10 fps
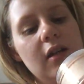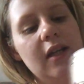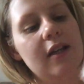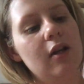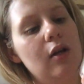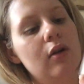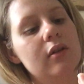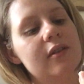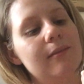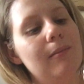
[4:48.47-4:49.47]
it
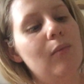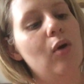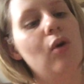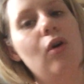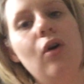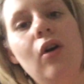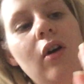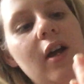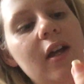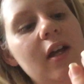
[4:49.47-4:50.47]
looks more,
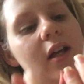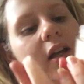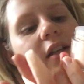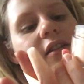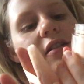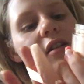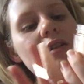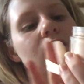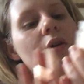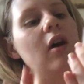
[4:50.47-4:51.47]
it doesn't
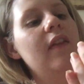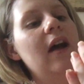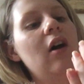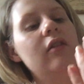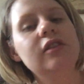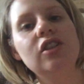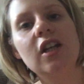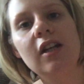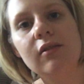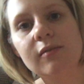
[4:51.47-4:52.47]
look quite that
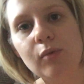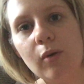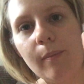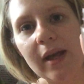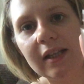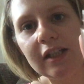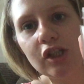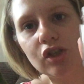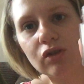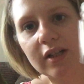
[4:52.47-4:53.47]
orangey, it looks more
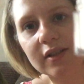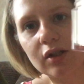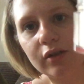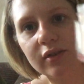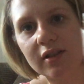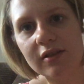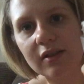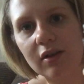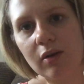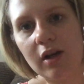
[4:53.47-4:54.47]
beigey, translucent,
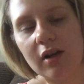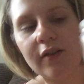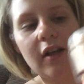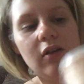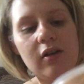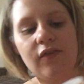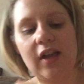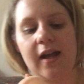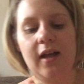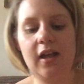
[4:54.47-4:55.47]
so I quite like the look of
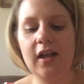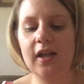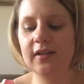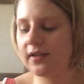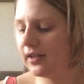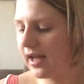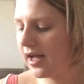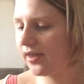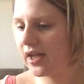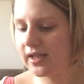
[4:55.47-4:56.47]
that. So
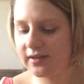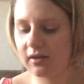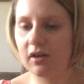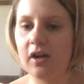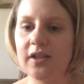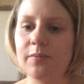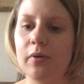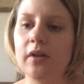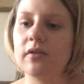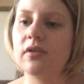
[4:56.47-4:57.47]
yeah, that is a nice
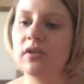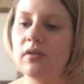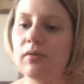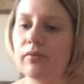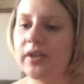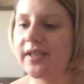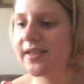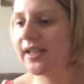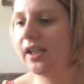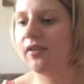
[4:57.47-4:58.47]
product to
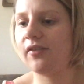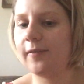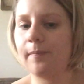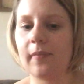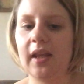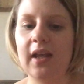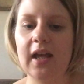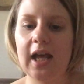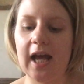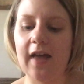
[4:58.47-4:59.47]
receive.
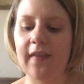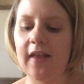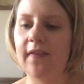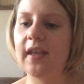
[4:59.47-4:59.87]
And then